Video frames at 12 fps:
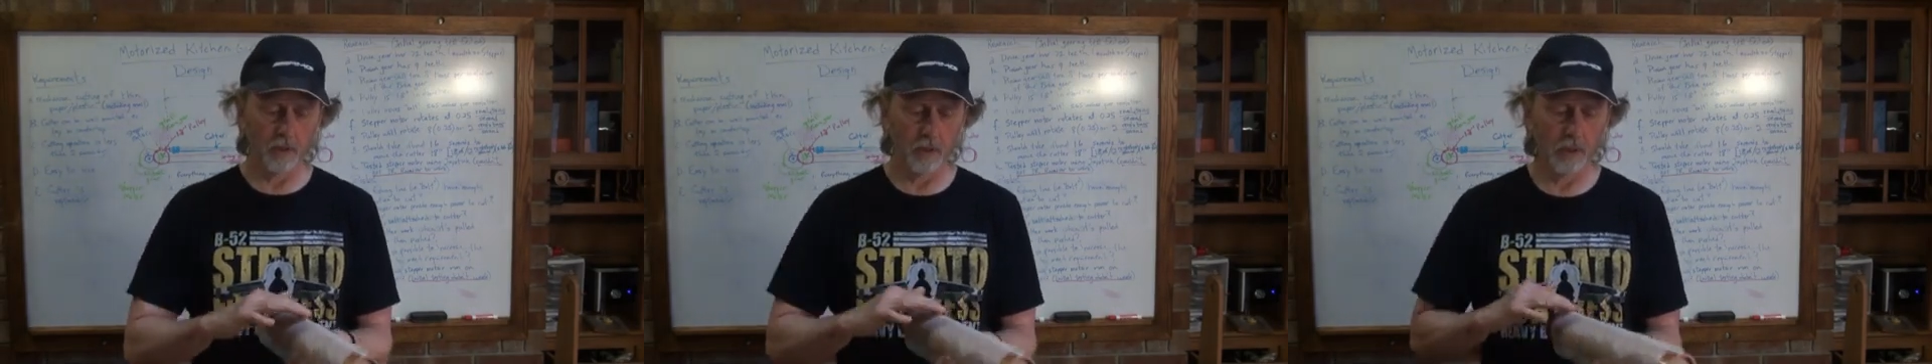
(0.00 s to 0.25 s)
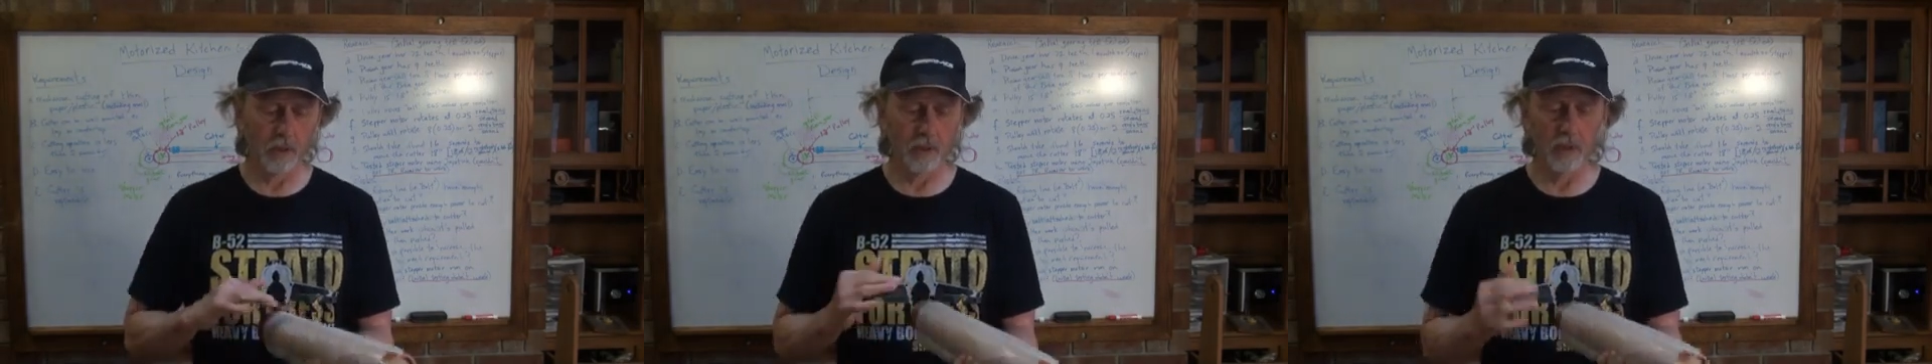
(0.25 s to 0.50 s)

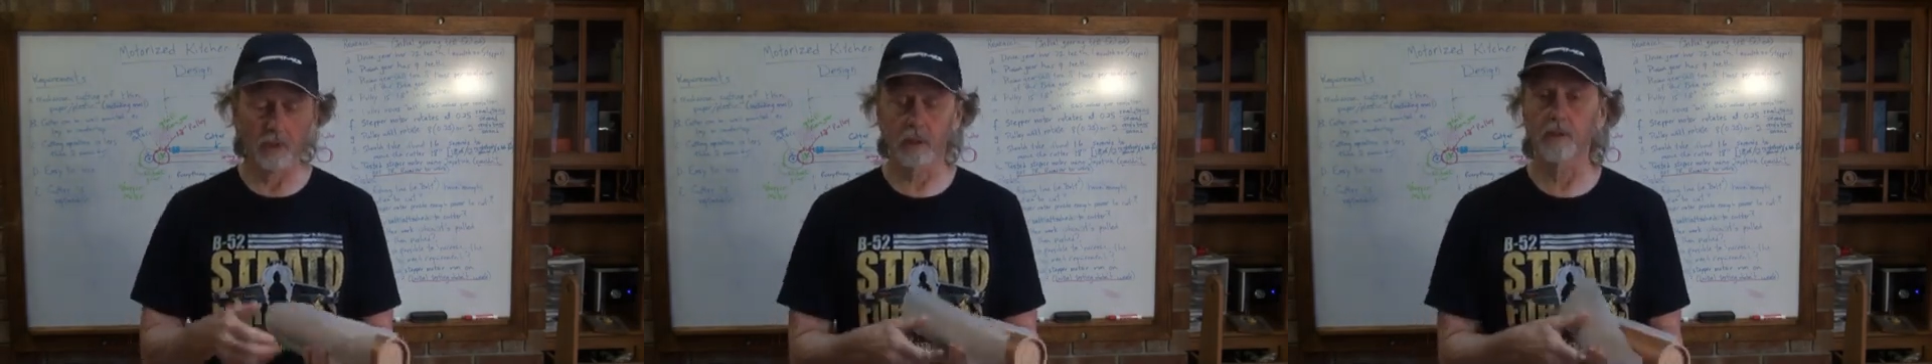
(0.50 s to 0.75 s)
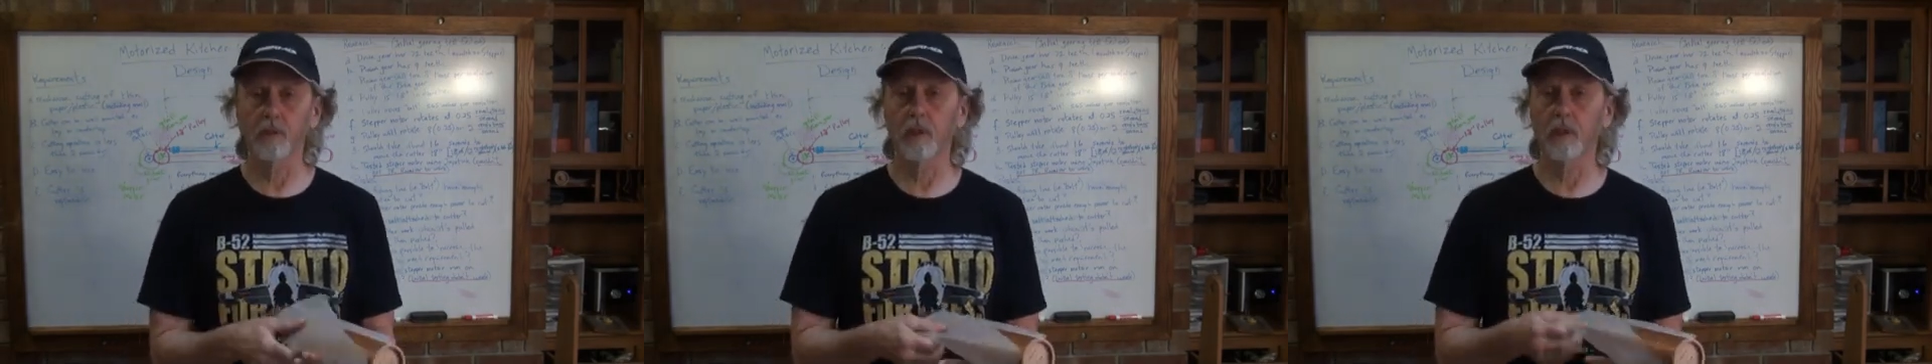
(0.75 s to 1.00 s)
where you could
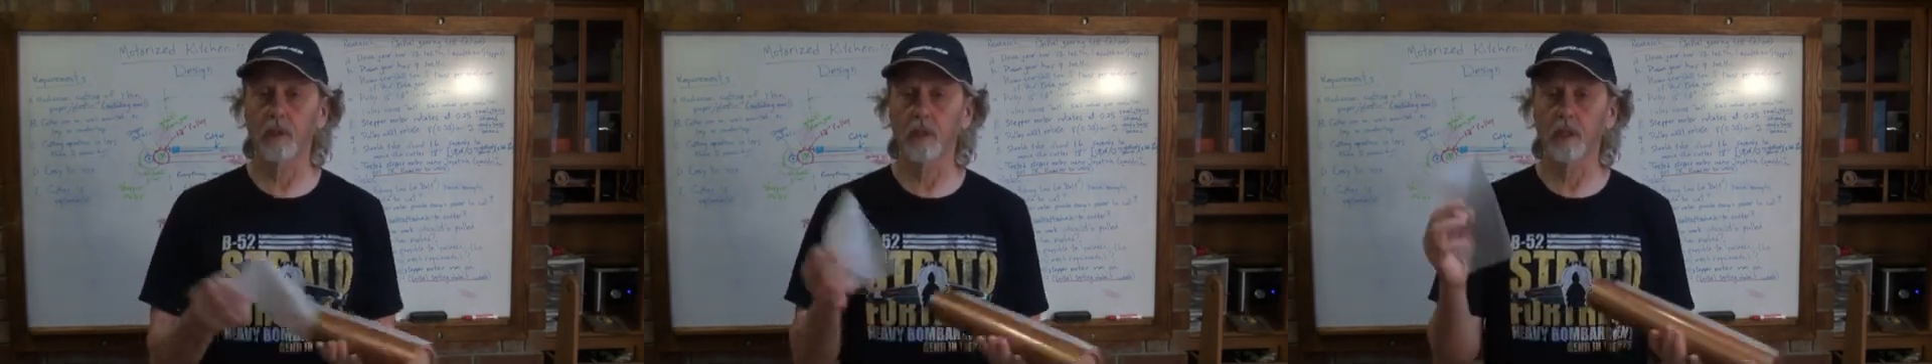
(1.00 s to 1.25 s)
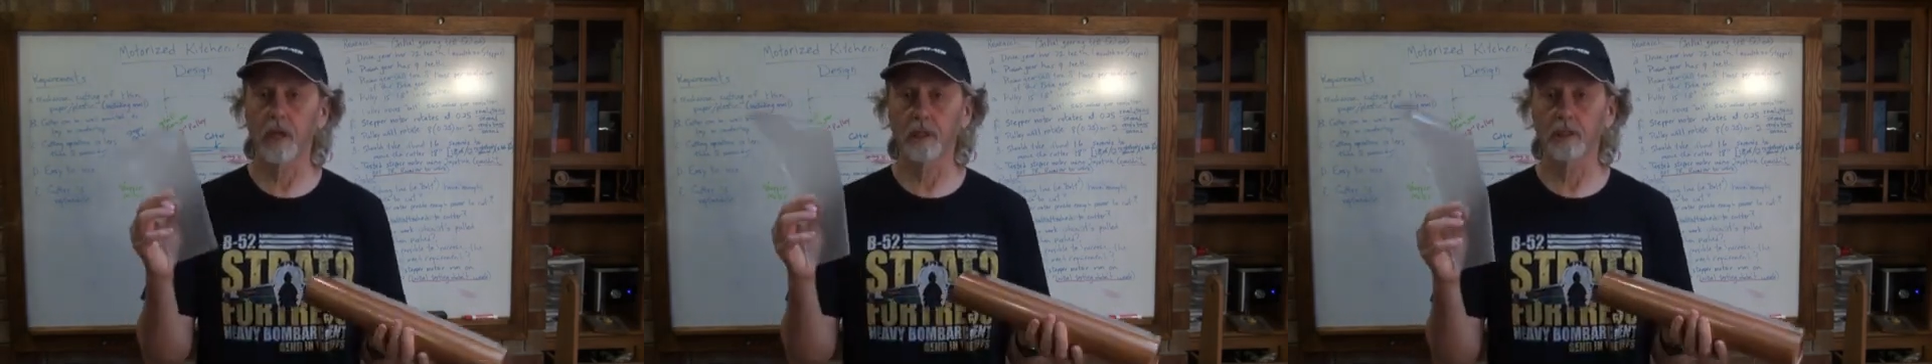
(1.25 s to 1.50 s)

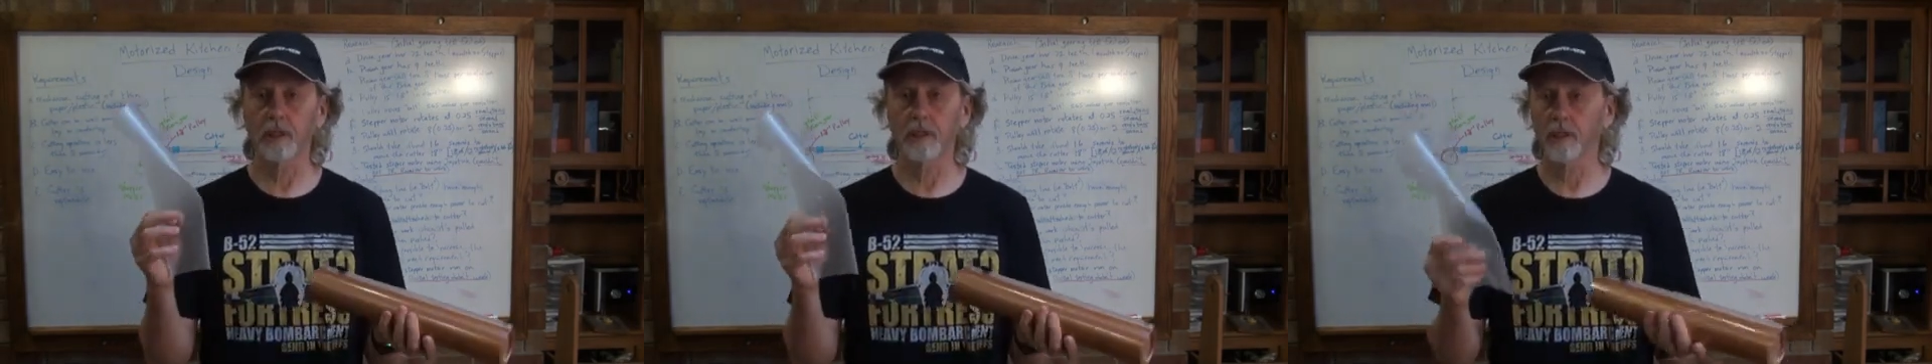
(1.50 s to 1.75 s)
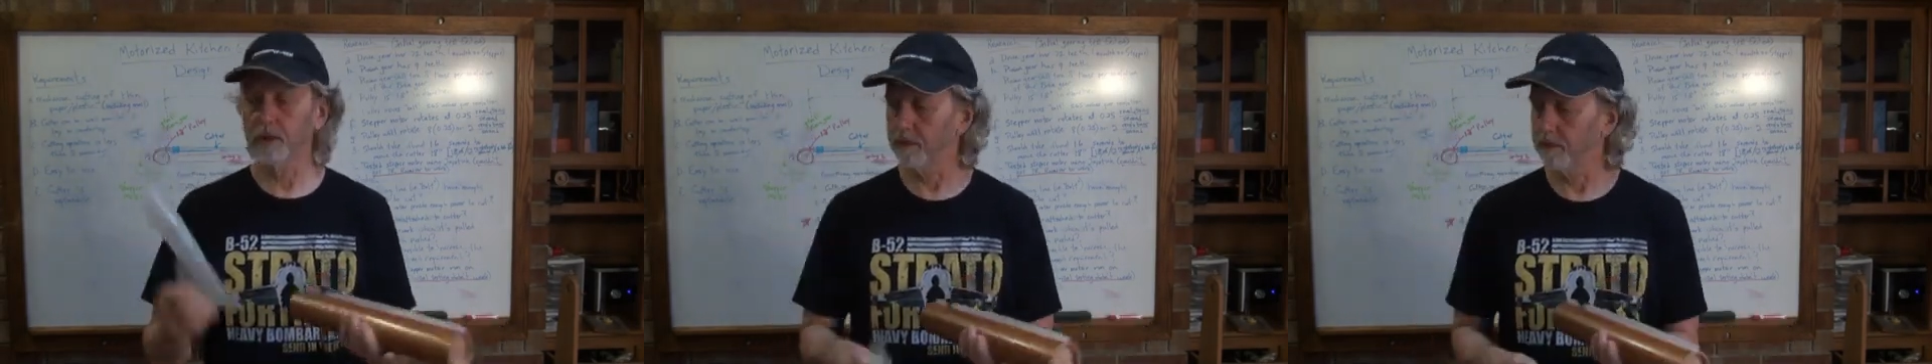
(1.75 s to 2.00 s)
cut
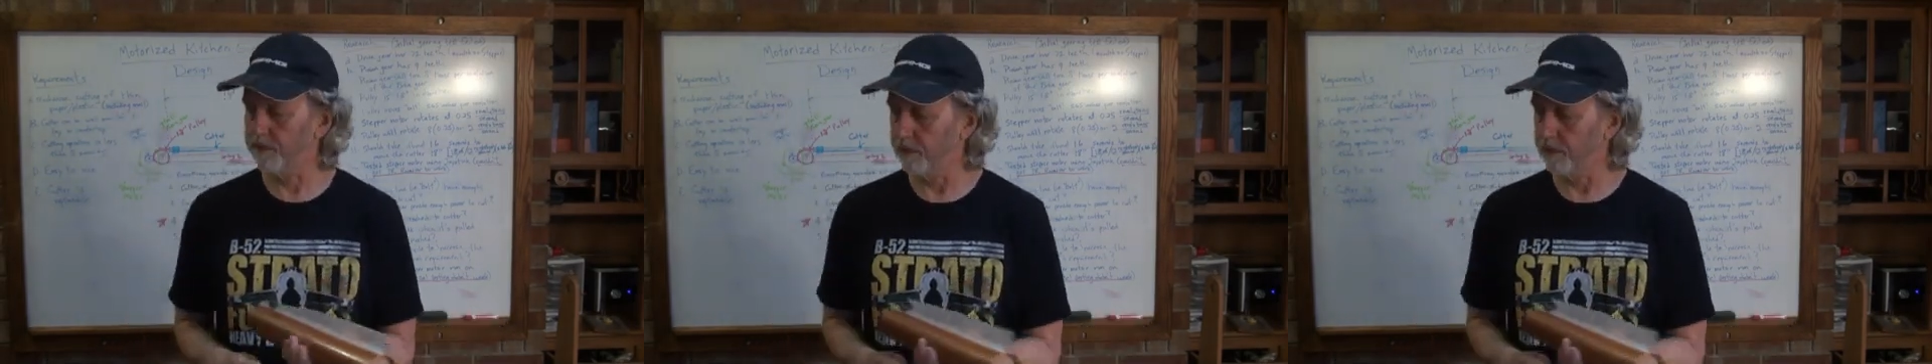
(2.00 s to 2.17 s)
sheets of